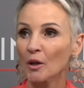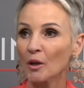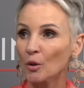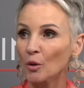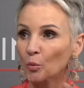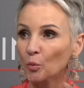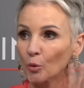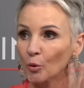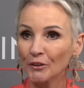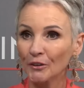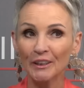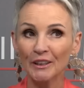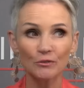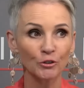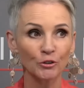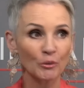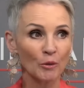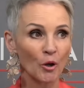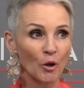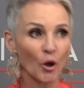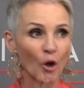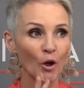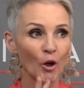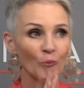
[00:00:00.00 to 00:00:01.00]
working from
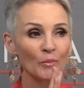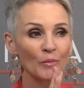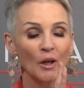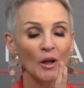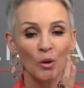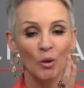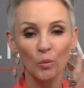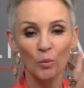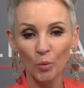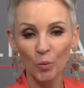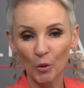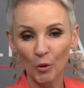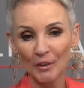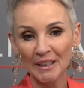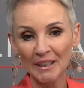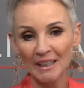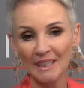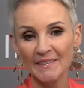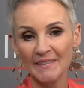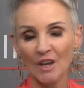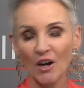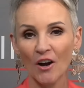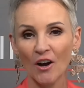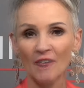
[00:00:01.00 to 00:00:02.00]
home, working at
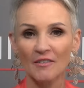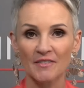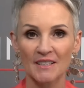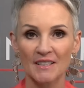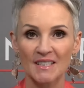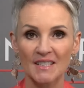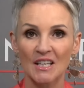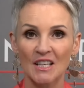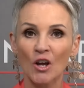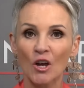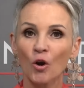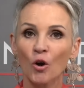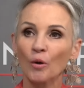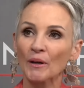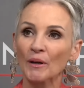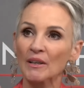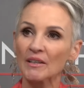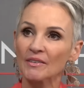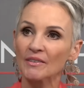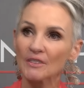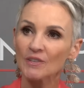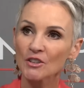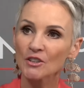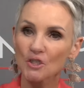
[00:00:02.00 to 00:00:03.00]
the office, or
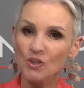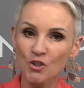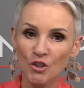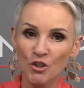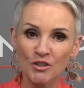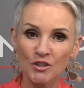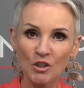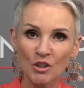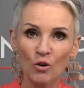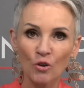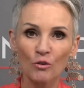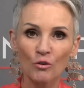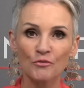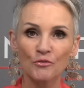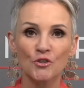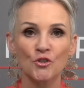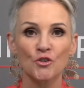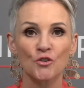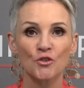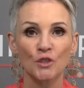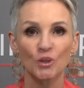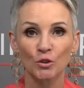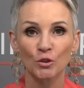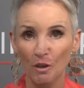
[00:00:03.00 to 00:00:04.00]
even shooting off to
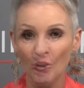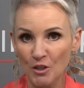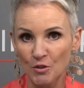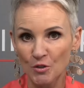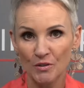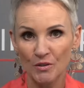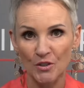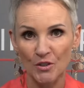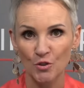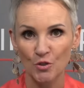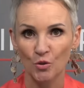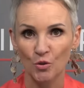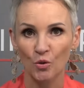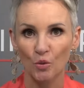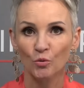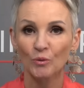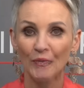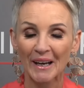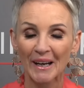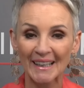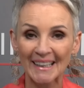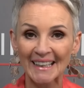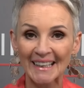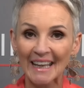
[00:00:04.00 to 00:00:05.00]
the grocery store,
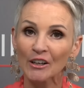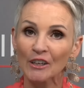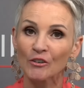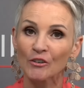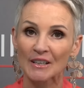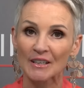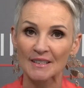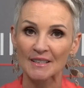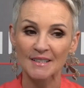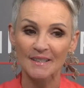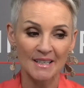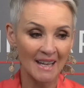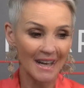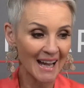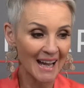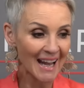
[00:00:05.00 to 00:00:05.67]
running errands,